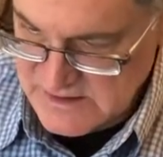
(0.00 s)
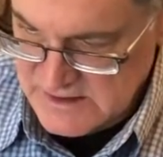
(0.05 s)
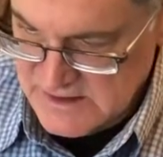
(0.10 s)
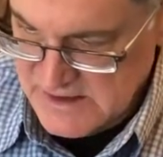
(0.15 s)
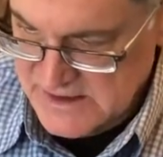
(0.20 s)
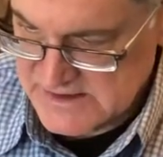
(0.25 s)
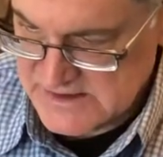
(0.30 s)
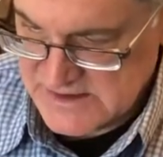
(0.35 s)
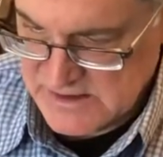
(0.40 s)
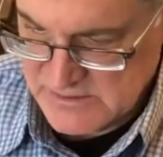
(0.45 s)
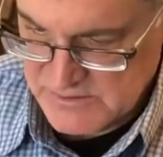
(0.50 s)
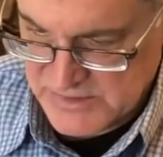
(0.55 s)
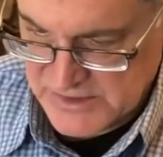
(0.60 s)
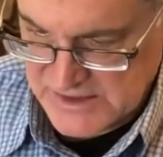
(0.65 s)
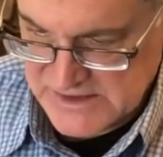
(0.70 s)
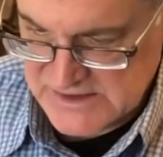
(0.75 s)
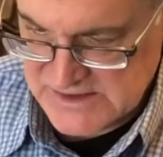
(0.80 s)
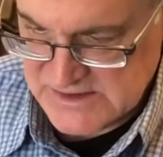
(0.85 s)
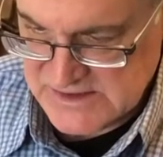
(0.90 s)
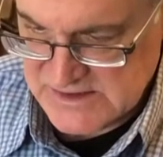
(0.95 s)
at some
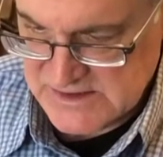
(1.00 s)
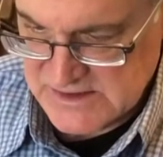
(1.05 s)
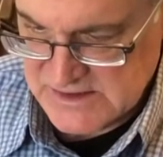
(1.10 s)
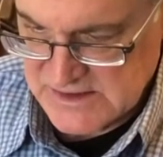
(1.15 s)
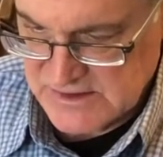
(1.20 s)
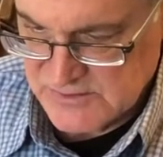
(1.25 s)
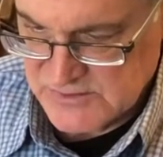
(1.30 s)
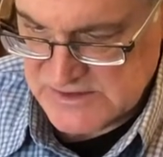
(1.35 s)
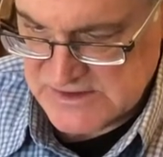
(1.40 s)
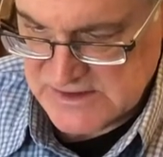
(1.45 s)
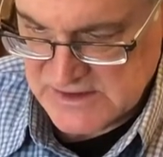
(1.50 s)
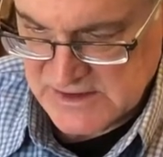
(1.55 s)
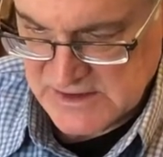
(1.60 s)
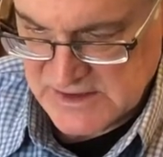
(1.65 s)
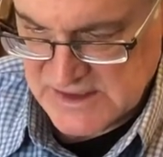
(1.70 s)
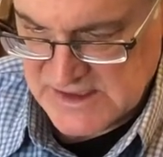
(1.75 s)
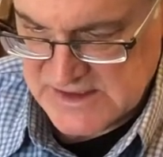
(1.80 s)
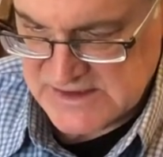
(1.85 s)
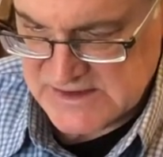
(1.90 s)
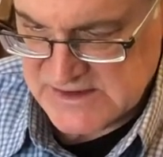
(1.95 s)
places it was little
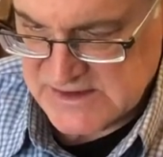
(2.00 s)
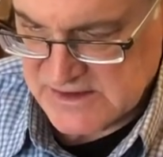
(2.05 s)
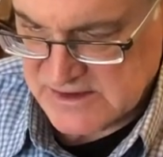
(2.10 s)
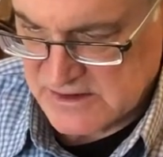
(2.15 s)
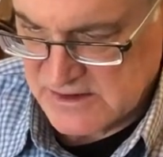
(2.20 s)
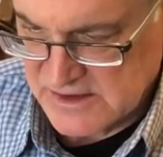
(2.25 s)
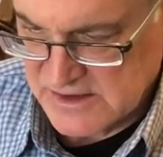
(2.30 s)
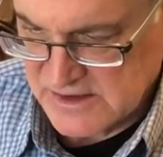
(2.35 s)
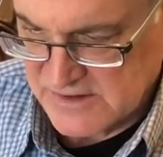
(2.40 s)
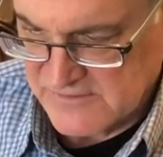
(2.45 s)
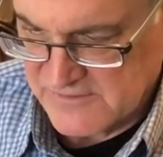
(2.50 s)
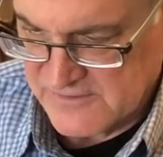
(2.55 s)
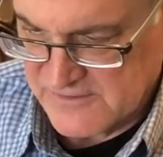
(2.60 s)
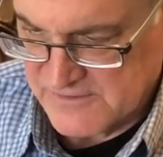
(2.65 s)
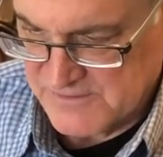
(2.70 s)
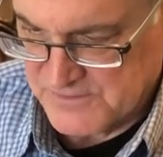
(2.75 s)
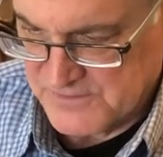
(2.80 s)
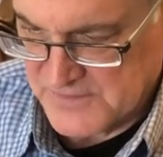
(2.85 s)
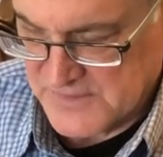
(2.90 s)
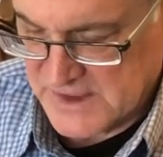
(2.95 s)
less than a cliff,
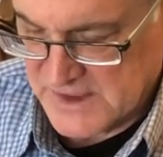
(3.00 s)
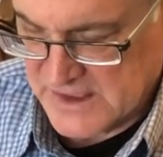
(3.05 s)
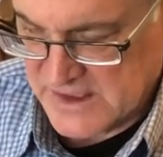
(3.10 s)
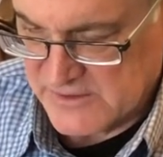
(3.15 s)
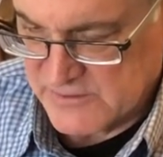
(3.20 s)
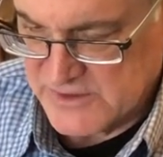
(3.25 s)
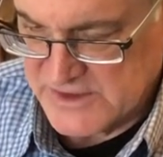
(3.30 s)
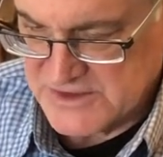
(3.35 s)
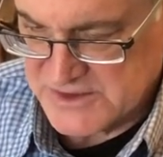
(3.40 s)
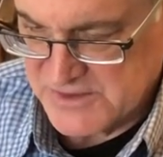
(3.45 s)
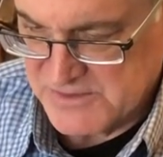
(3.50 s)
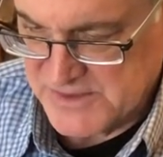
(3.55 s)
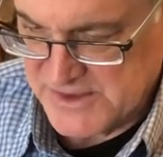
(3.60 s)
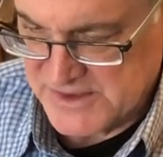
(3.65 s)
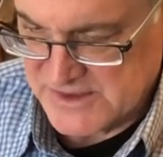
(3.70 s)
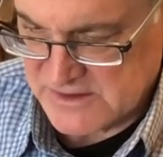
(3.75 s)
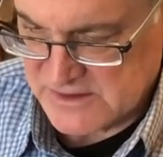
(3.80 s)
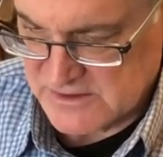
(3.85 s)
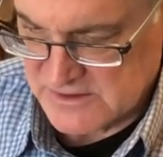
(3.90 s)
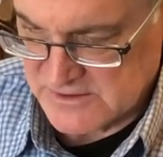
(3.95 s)
I reached the
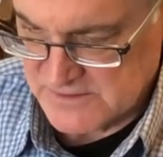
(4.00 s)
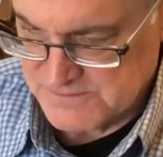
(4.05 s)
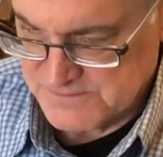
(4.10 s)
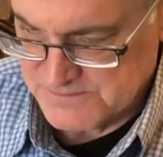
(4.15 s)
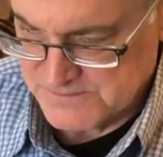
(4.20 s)
pinnacle.